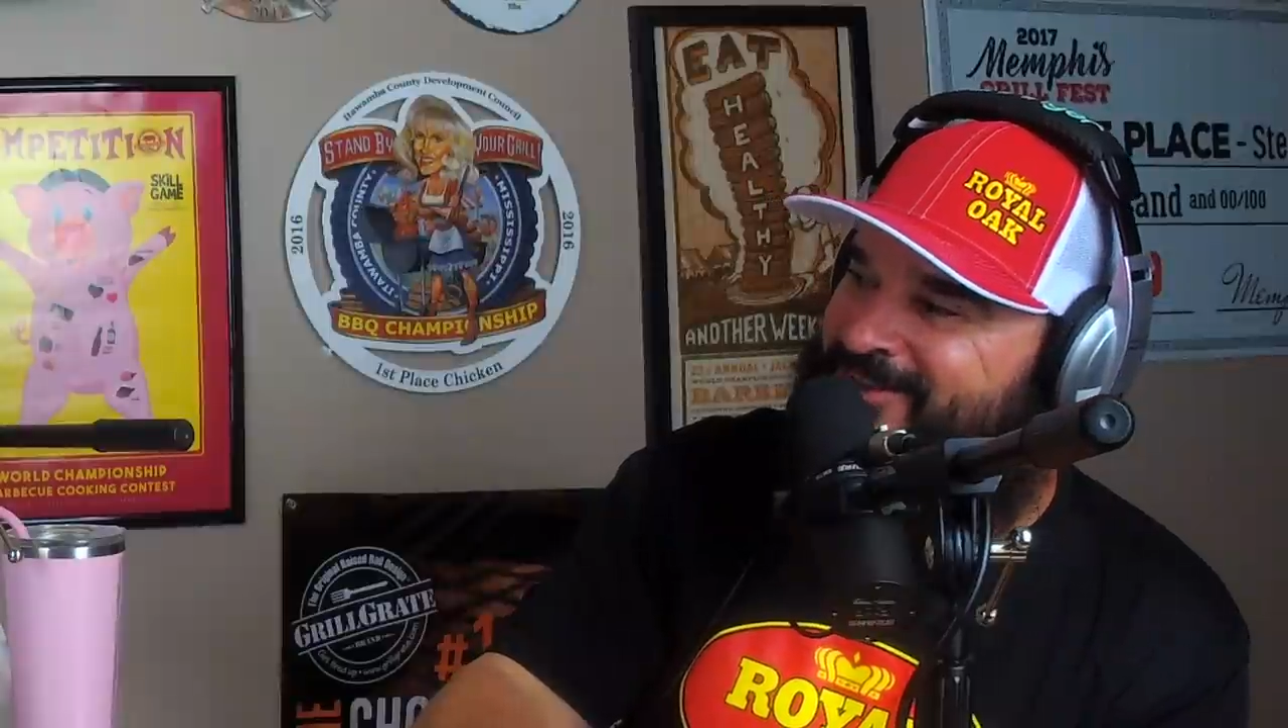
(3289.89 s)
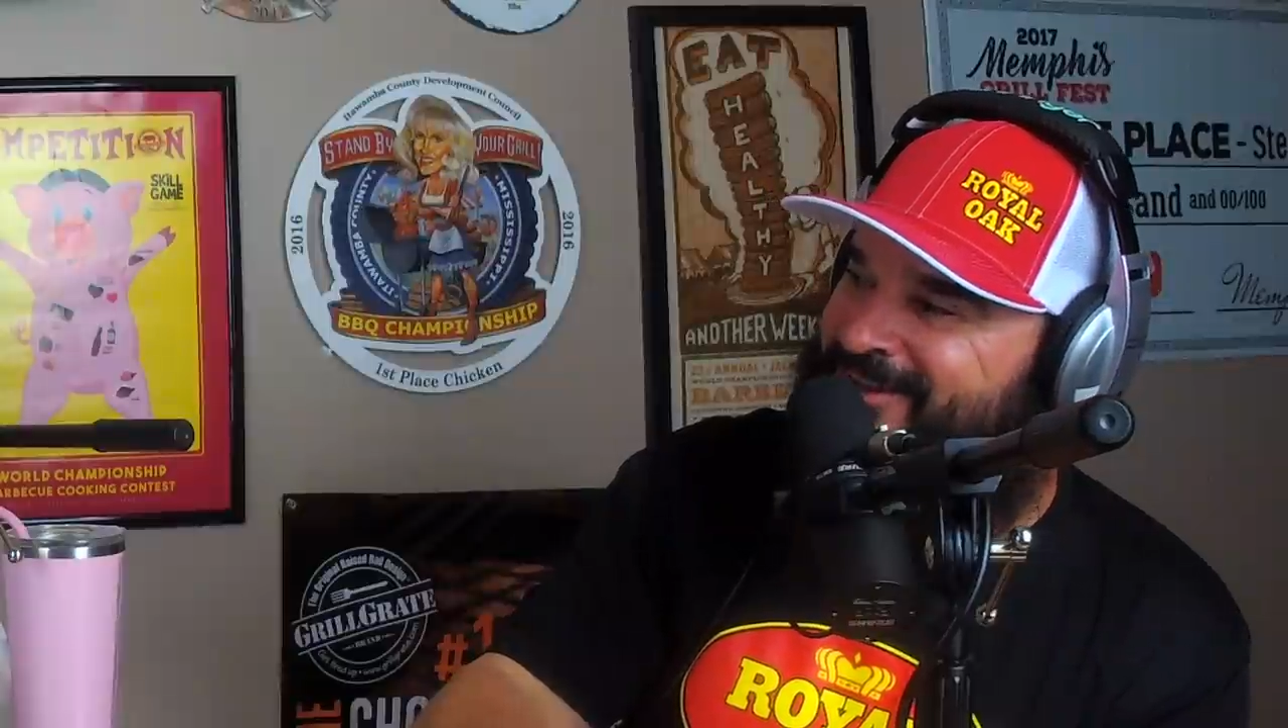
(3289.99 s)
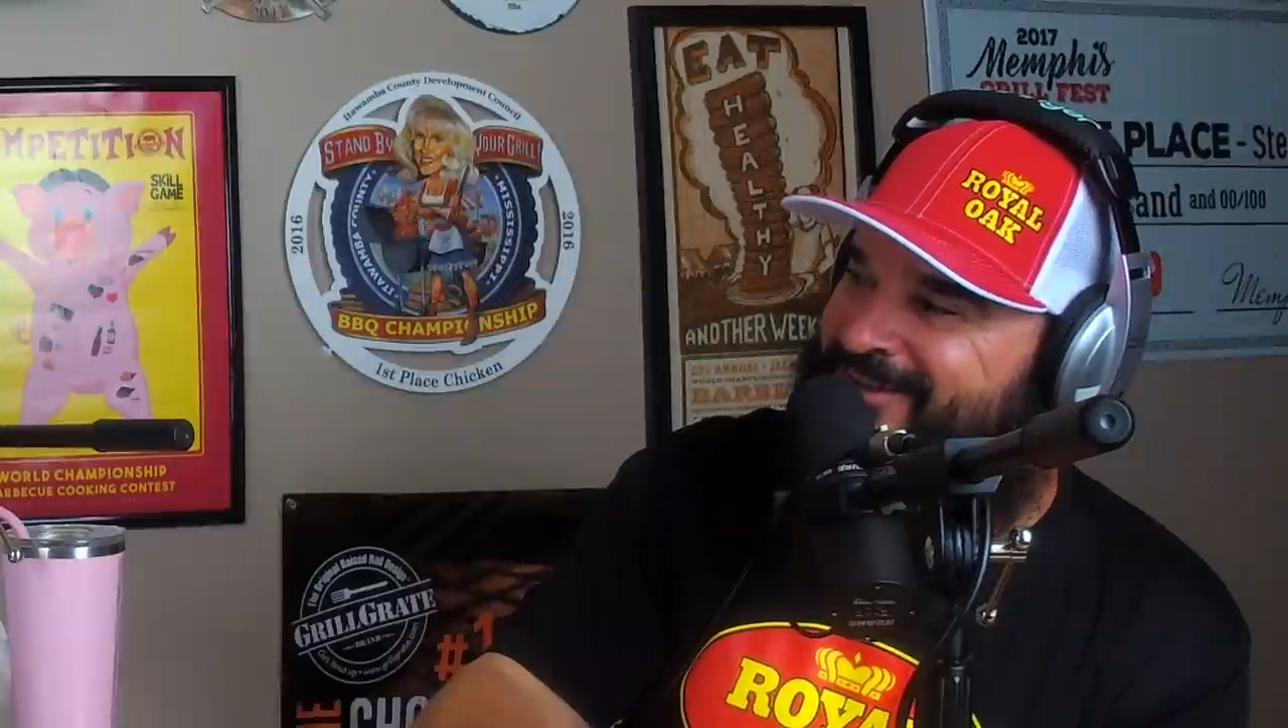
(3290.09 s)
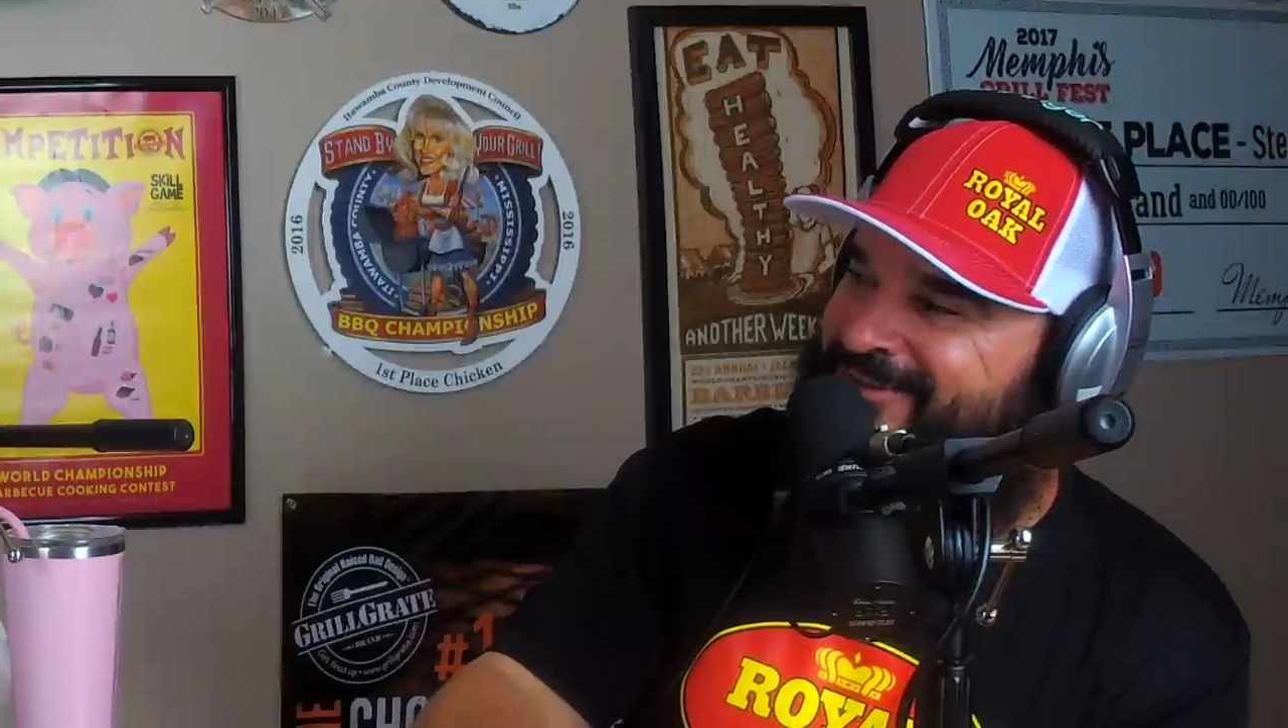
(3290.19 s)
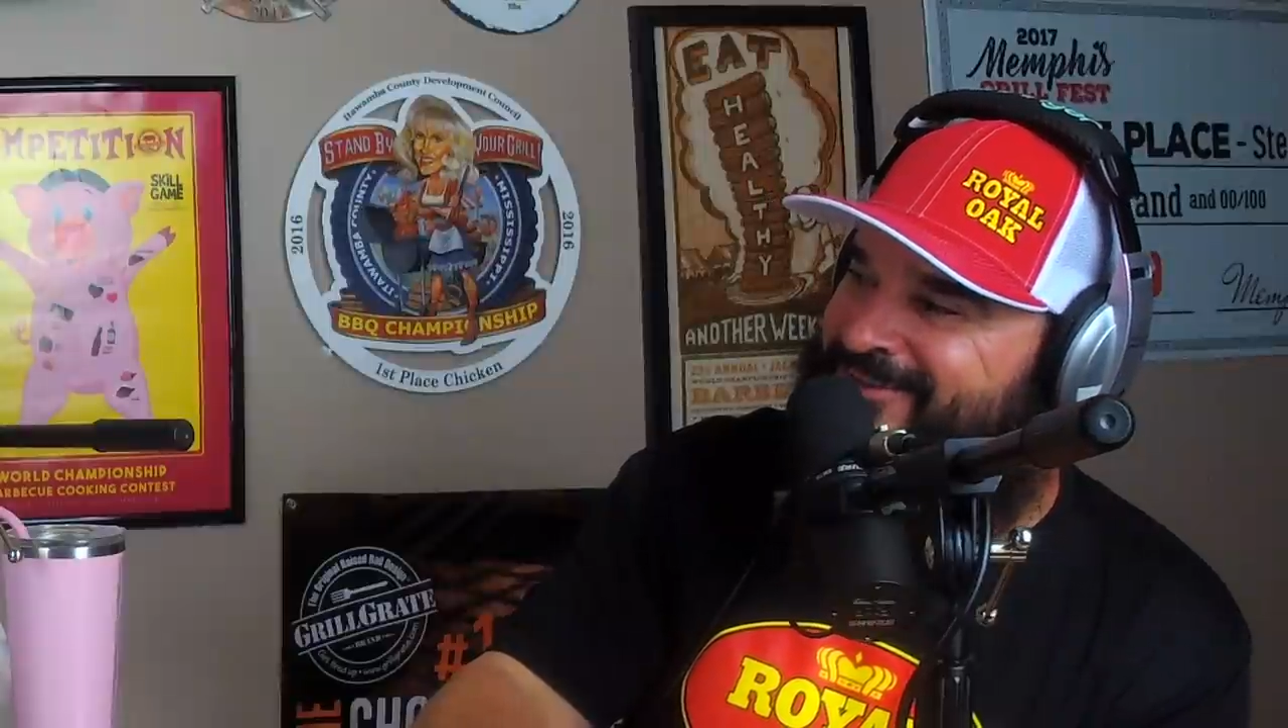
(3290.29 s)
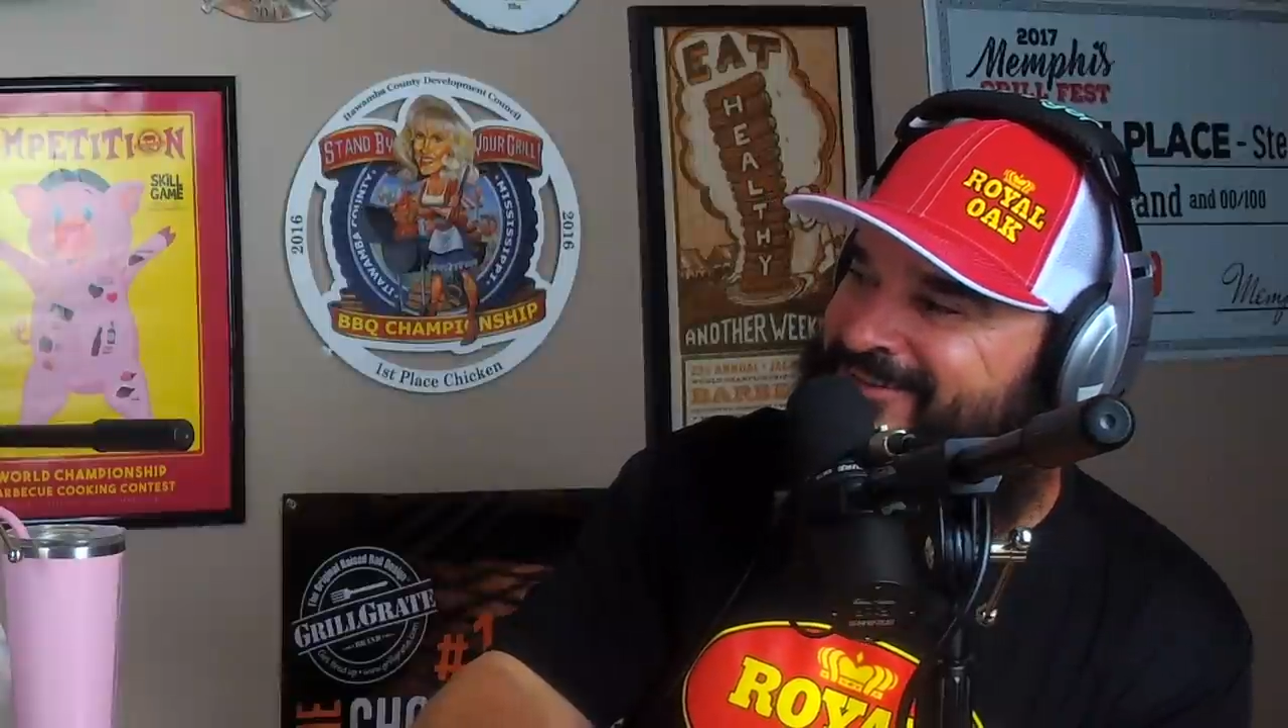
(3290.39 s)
thing in